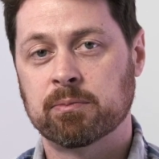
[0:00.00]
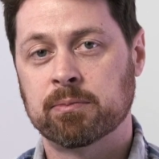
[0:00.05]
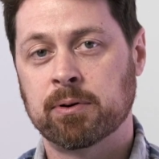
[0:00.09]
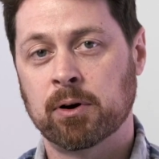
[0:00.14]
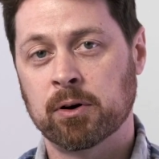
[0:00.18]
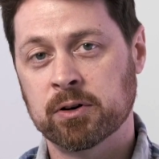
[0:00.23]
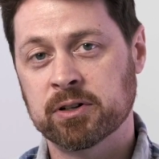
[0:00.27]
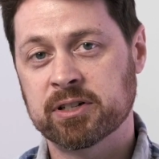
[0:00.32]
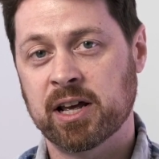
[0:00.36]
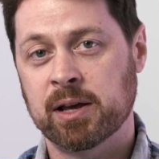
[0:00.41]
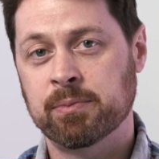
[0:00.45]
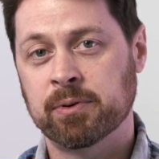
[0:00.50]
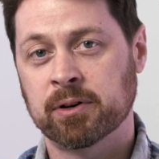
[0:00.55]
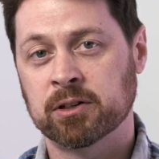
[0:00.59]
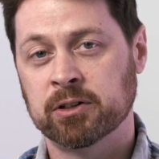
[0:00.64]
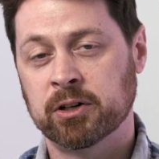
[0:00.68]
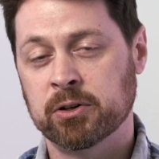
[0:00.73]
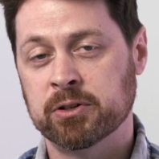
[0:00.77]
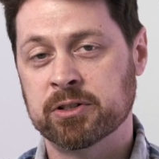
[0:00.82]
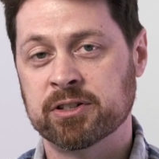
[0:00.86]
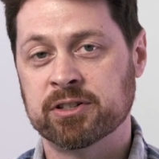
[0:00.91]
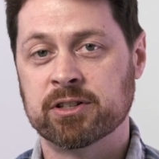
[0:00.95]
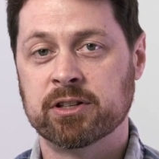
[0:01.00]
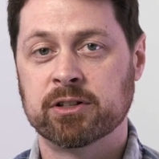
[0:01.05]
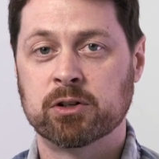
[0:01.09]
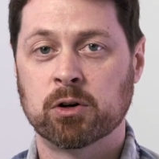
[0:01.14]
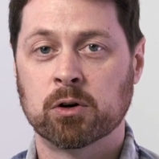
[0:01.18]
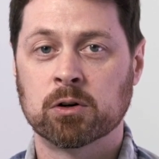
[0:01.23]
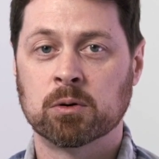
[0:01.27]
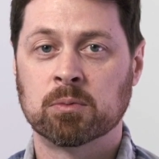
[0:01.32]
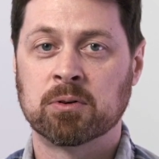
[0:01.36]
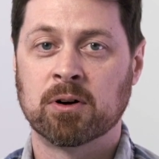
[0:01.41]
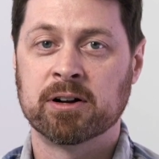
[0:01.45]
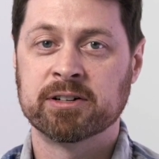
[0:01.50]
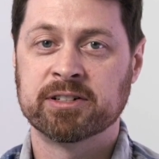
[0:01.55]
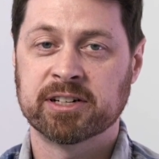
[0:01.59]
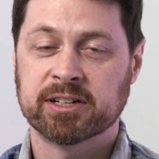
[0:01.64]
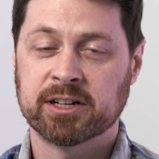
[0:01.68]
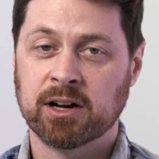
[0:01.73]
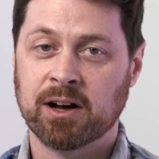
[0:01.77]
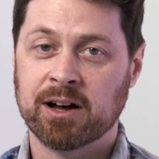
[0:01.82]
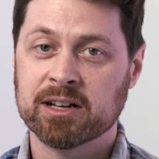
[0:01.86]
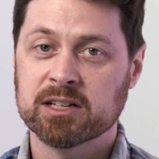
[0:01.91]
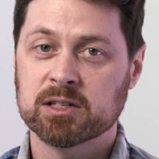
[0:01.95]
prototyping reduces the total
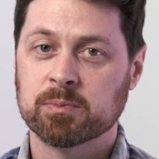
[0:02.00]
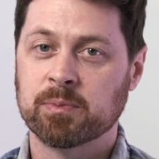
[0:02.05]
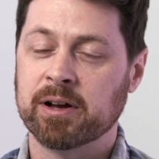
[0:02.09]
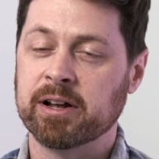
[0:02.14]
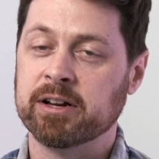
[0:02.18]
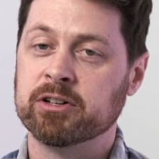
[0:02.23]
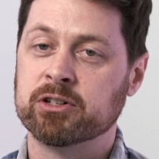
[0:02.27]
project cost by